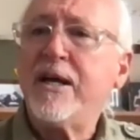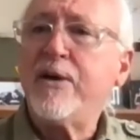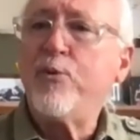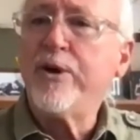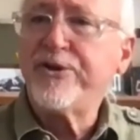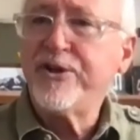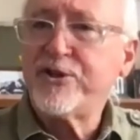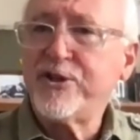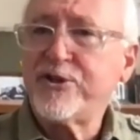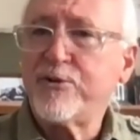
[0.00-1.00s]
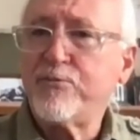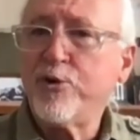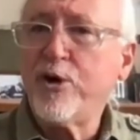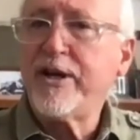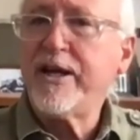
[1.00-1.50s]
with the system
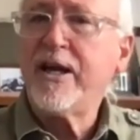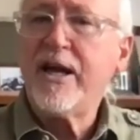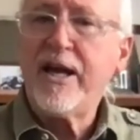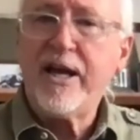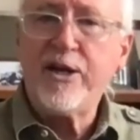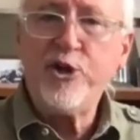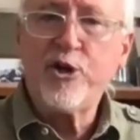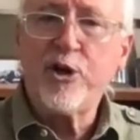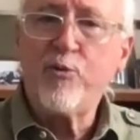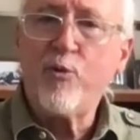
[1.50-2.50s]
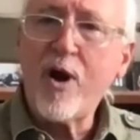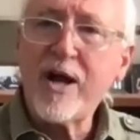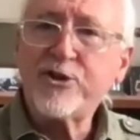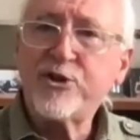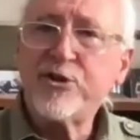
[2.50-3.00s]
running and you can
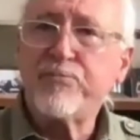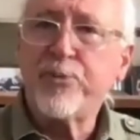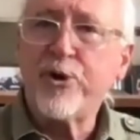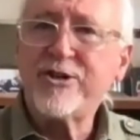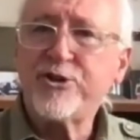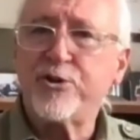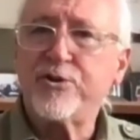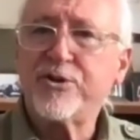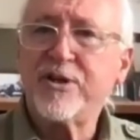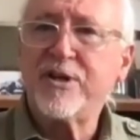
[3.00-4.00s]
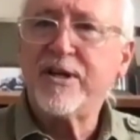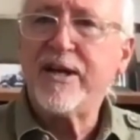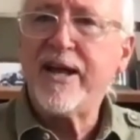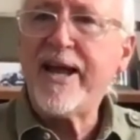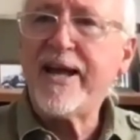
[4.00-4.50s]
watch the pressures
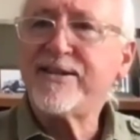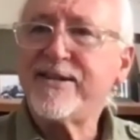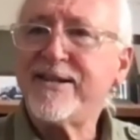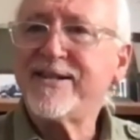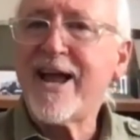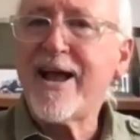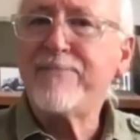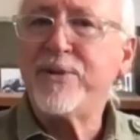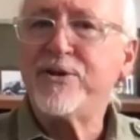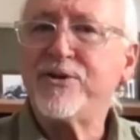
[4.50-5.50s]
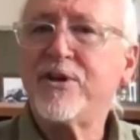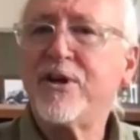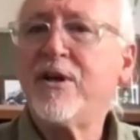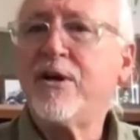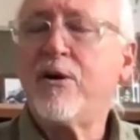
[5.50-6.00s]
as this happens.
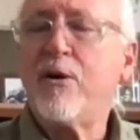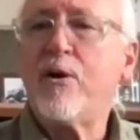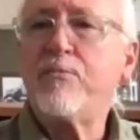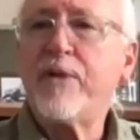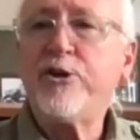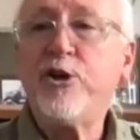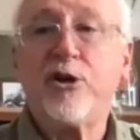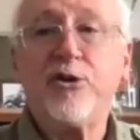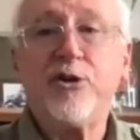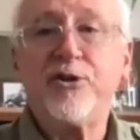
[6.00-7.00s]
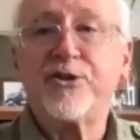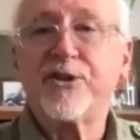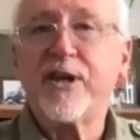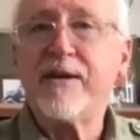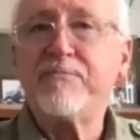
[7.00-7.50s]
Um, and you can do the
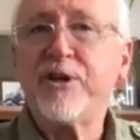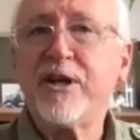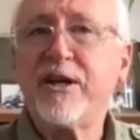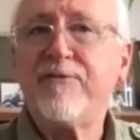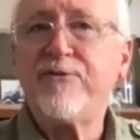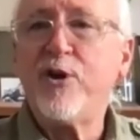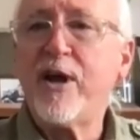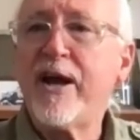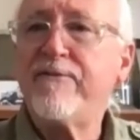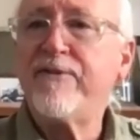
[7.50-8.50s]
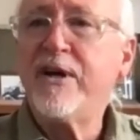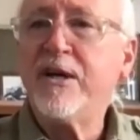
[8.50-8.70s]
same thing if you have